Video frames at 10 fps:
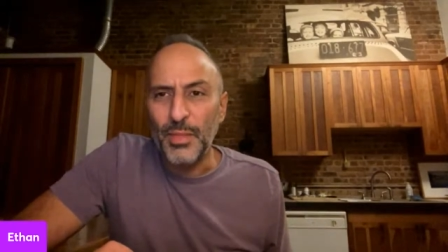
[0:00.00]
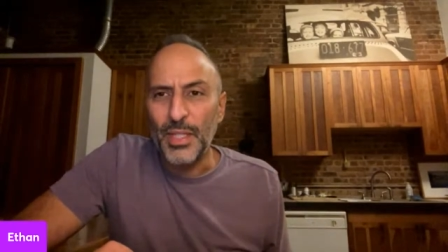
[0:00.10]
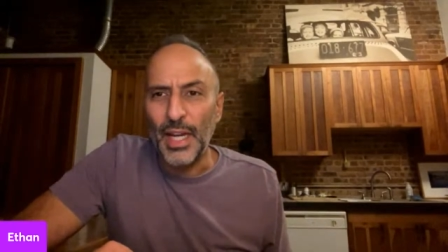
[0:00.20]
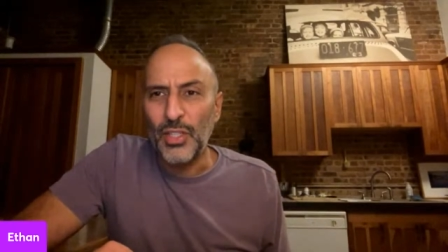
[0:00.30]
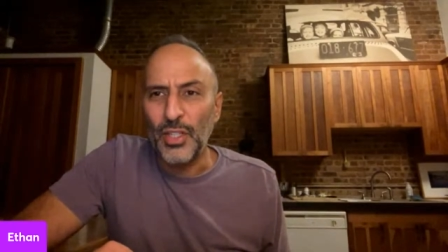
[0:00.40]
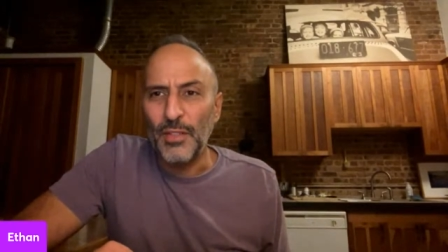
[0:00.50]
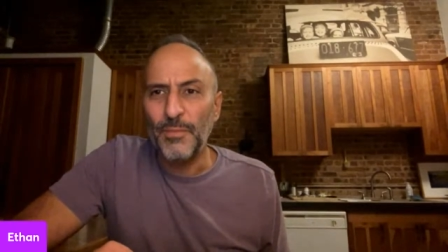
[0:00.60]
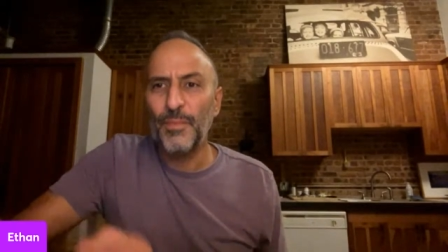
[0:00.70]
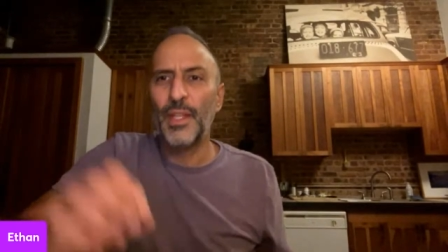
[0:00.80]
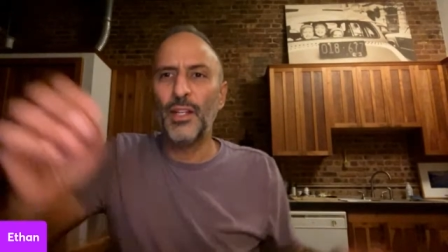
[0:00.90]
section.
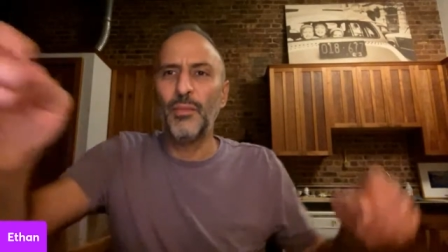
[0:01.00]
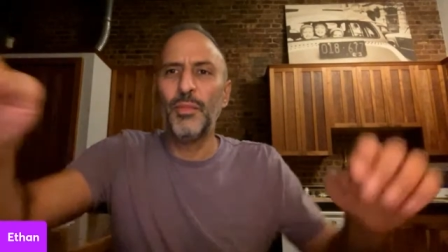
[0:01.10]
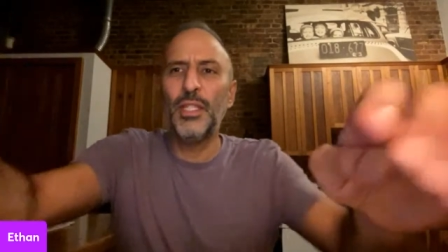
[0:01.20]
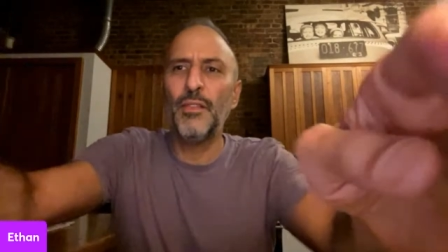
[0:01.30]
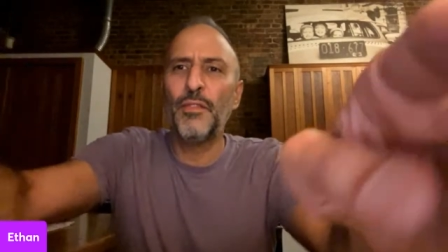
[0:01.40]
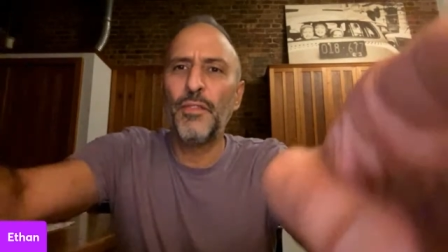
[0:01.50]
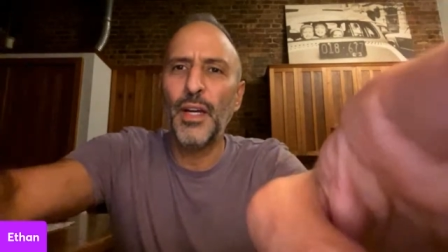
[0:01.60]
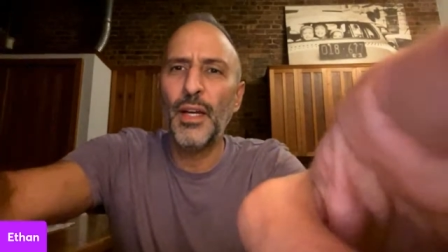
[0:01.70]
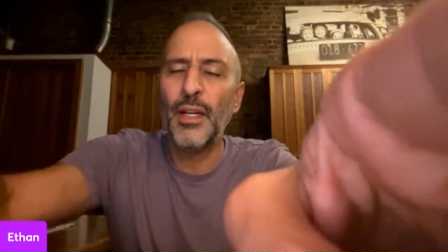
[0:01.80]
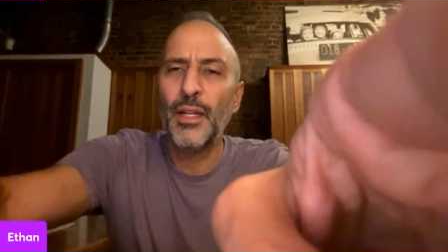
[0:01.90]
Here, let me see if
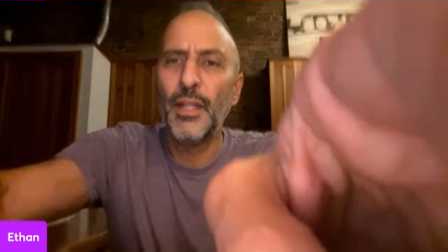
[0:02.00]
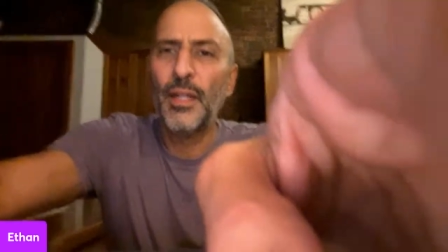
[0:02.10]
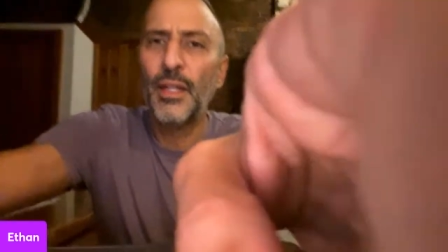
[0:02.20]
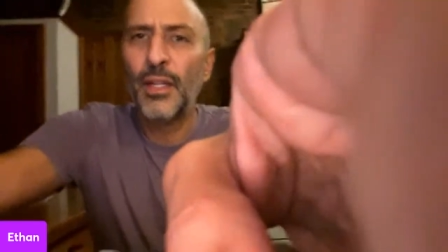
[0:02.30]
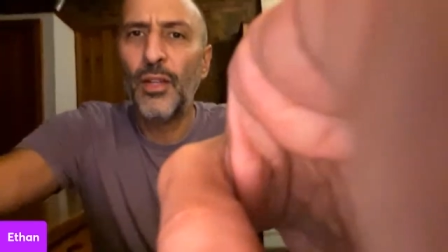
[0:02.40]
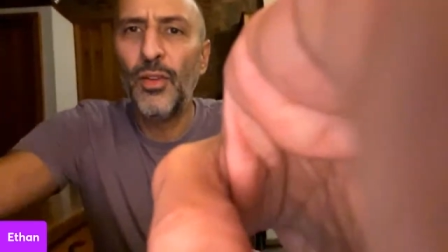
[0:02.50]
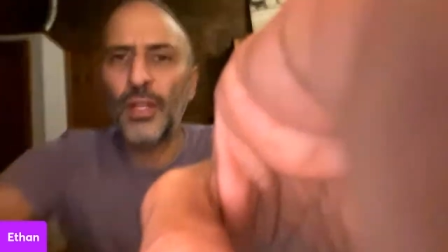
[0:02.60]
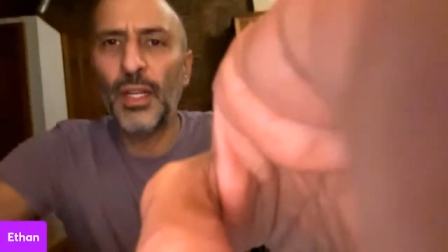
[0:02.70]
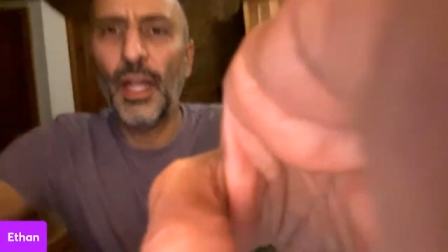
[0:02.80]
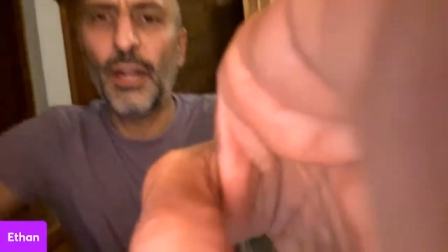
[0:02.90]
you can get